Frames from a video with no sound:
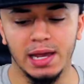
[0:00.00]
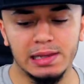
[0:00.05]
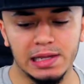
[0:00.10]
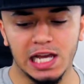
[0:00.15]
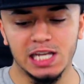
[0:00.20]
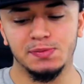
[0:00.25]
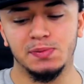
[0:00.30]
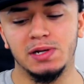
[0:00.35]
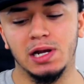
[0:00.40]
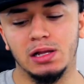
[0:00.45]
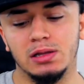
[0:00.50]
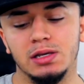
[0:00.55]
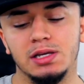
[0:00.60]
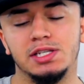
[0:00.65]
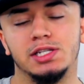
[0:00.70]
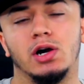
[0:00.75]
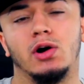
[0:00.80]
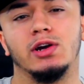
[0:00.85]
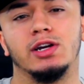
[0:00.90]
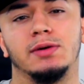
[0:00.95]
And last but not
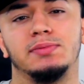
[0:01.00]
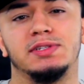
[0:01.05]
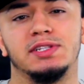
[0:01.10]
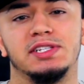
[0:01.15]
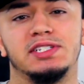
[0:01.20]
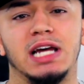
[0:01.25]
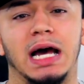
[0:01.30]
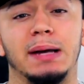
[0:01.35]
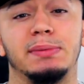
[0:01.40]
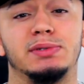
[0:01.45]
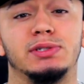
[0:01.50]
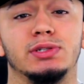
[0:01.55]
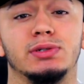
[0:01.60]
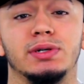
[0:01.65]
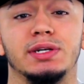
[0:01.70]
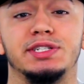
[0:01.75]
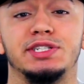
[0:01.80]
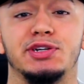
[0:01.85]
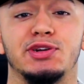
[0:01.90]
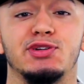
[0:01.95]
least, going up to the top two
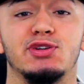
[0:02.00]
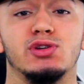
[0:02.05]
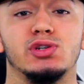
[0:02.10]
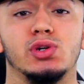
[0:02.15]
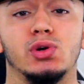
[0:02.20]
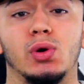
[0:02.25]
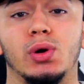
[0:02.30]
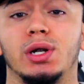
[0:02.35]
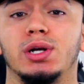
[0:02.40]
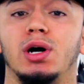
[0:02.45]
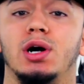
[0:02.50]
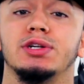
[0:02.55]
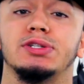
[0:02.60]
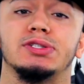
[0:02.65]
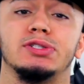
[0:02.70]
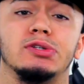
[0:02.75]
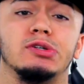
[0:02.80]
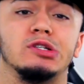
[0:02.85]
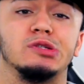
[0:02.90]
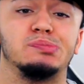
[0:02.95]
interior scorers scoring,
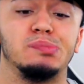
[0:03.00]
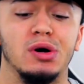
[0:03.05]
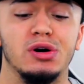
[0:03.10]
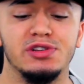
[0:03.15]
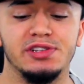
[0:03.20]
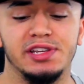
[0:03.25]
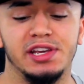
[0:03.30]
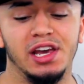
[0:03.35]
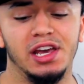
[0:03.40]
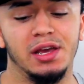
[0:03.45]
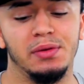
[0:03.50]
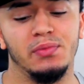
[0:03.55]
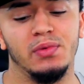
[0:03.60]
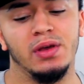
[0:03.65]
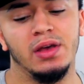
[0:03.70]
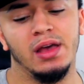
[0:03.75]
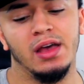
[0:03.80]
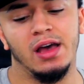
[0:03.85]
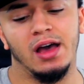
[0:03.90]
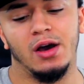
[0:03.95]
also known as post game.
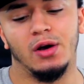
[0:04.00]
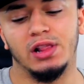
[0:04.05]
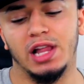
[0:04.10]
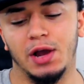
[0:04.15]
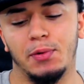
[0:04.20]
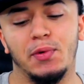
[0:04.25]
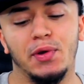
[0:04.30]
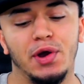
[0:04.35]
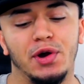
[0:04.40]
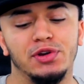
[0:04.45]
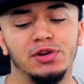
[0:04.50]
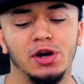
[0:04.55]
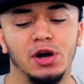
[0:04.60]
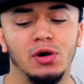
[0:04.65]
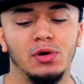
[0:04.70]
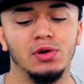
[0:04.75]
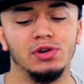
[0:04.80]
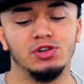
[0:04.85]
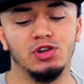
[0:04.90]
Like we all know,